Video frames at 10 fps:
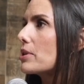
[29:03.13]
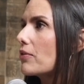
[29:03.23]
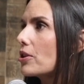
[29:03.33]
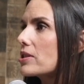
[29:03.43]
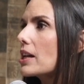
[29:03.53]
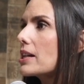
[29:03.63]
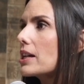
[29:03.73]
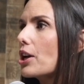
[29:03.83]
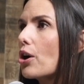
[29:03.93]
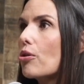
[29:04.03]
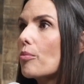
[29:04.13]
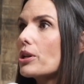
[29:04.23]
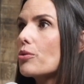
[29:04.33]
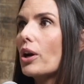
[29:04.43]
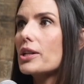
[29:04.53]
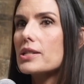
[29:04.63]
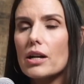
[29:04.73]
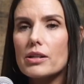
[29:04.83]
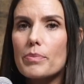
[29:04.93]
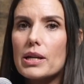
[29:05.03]
If you're sitting at home and you want to
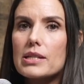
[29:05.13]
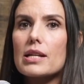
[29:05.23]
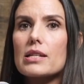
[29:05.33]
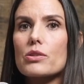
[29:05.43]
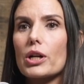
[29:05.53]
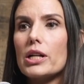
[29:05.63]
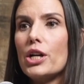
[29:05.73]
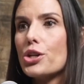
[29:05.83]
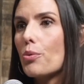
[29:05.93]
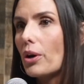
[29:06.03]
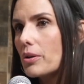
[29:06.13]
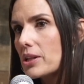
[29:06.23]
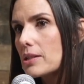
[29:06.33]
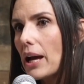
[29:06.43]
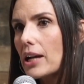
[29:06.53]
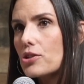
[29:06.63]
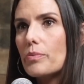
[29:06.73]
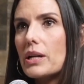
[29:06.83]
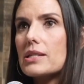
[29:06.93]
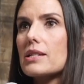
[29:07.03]
start a business or you want to expand your
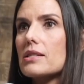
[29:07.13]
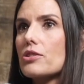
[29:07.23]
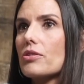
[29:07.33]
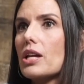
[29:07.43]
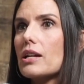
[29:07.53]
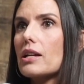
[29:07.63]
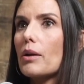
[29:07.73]
business and you're thinking,